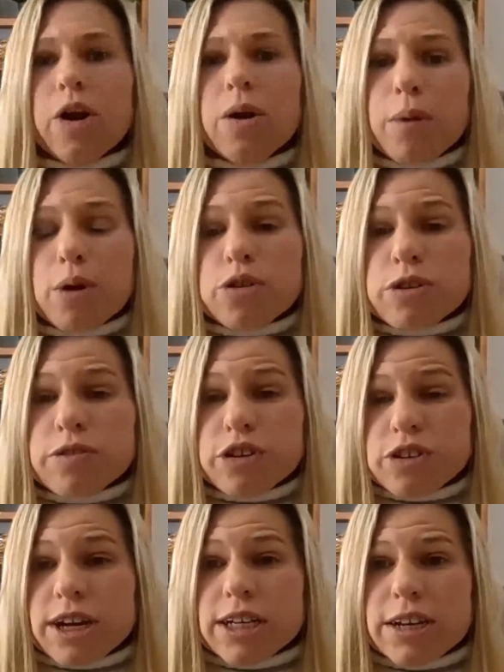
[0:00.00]
most of your
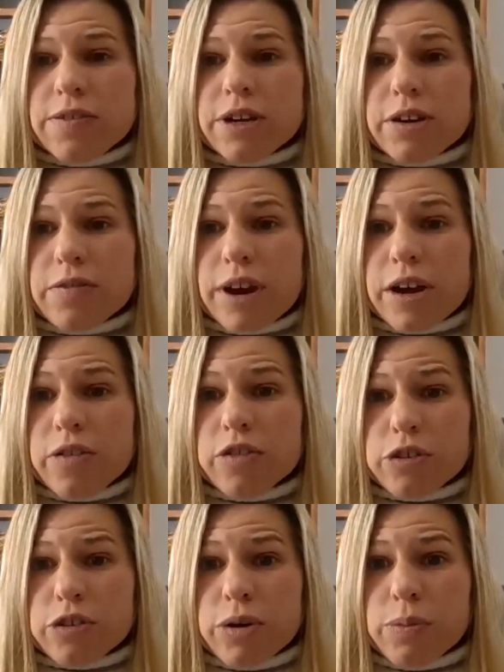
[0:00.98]
scientific
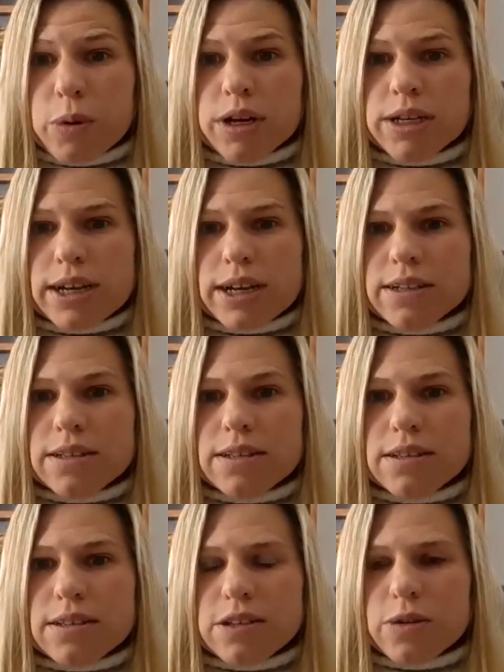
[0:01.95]
advisory board
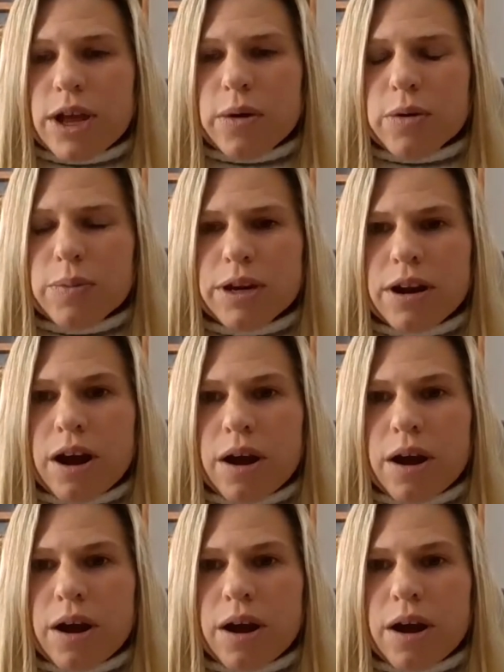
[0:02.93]
attends. So that would be an